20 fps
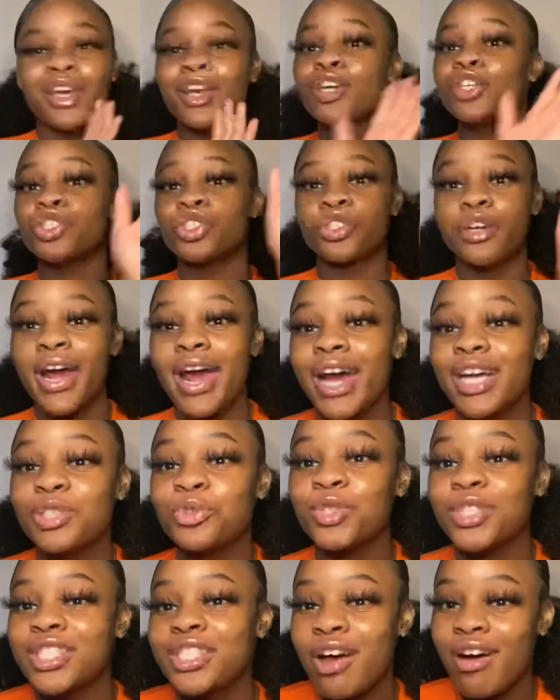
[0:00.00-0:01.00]
Trash
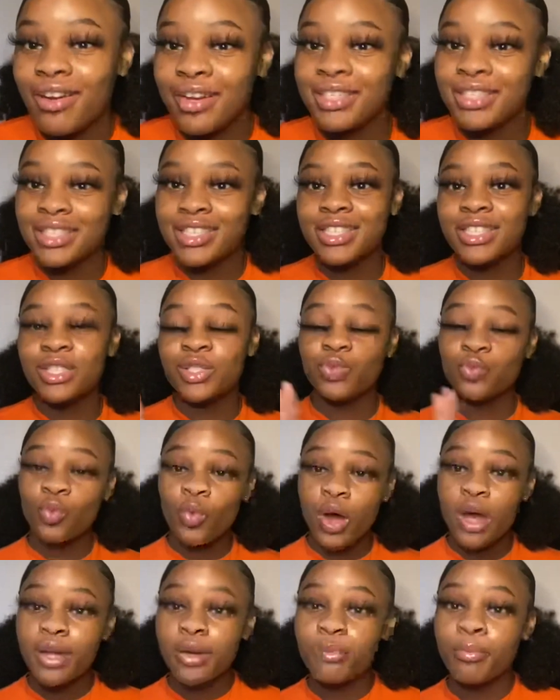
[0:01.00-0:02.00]
was talking to this
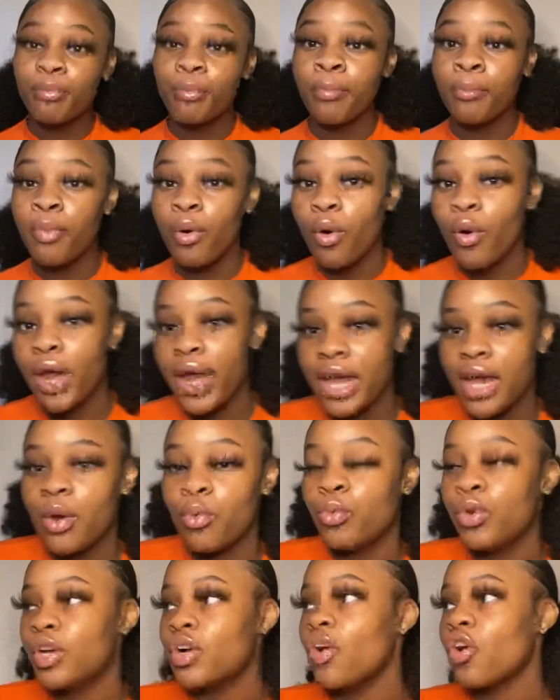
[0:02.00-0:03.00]
one boy, and
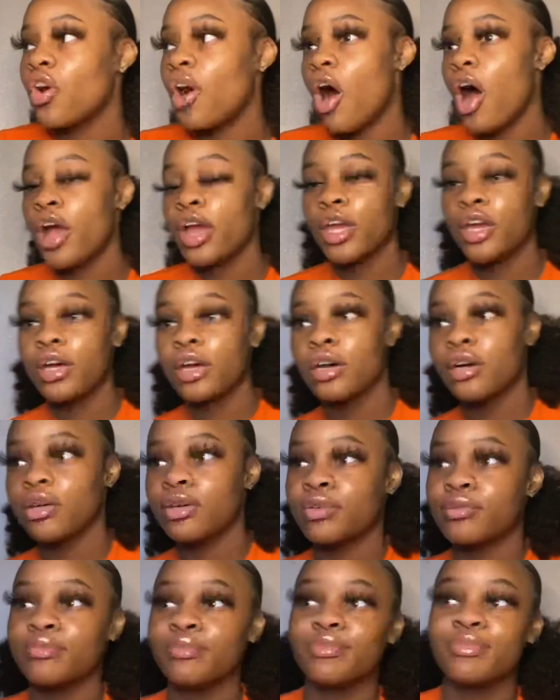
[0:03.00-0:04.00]
we gonna call him
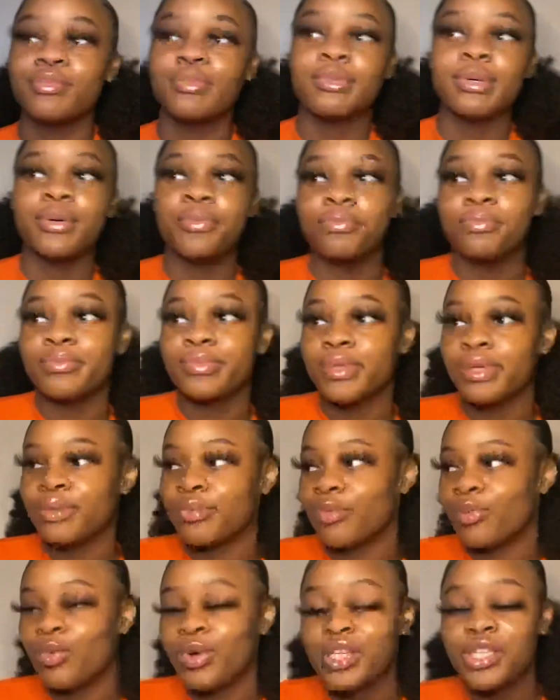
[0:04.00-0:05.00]

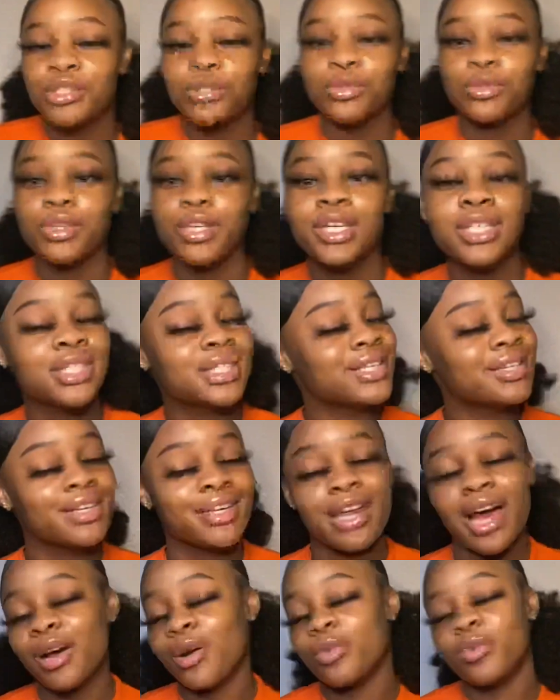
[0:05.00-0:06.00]
Weasel because he looked
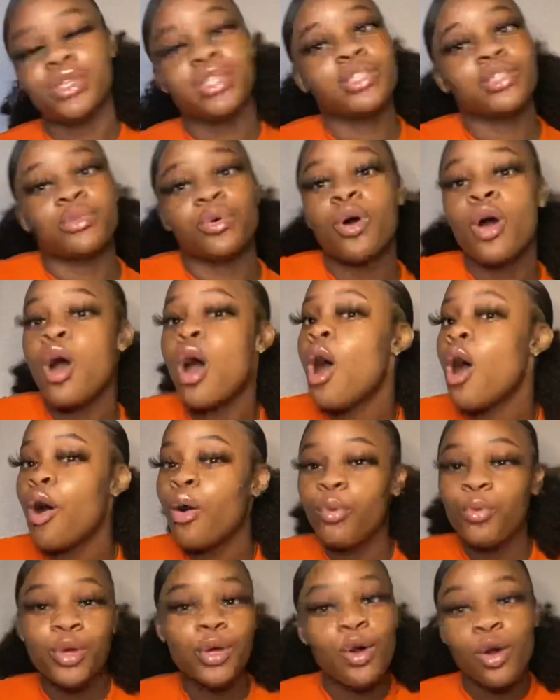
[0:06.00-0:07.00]
like a weasel.
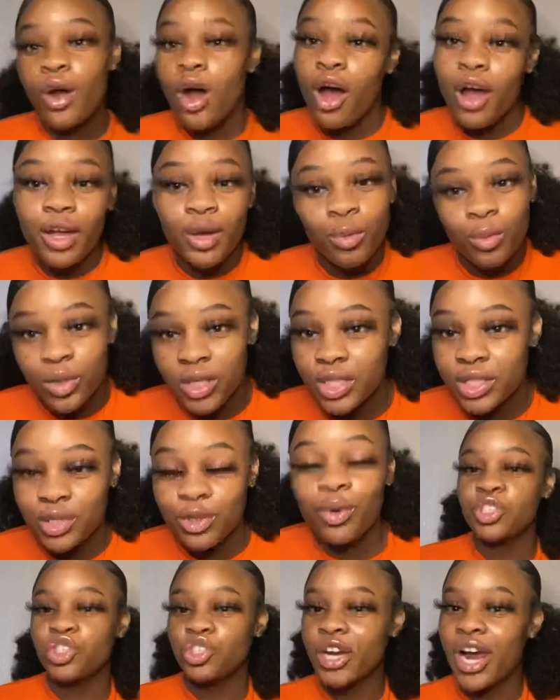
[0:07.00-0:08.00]
We gonna call him
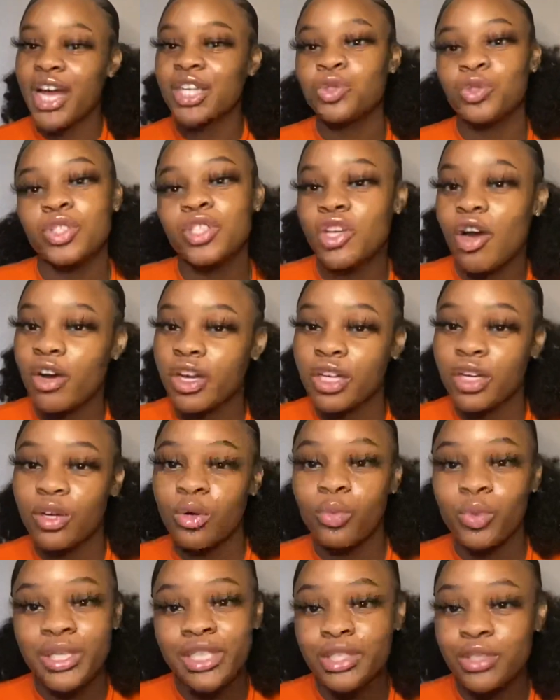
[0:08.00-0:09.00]
Weasel. Trash was talking to
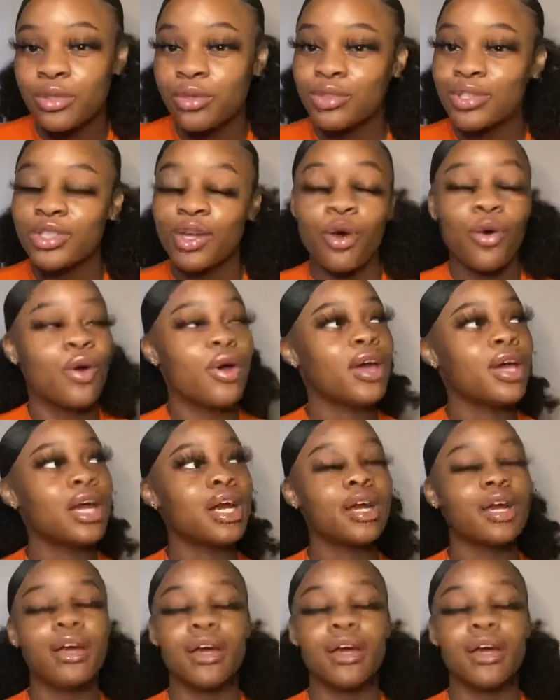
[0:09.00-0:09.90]
Weasel. So her